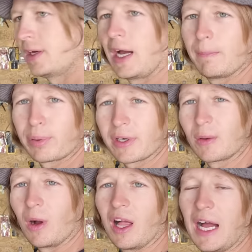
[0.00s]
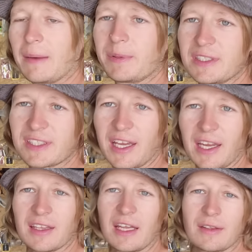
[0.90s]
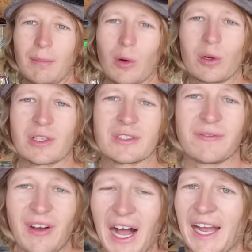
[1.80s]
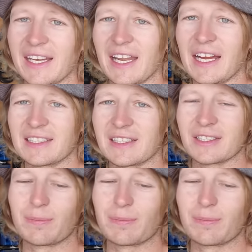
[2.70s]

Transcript: I'm pretty well happy saying that the motor is fine at this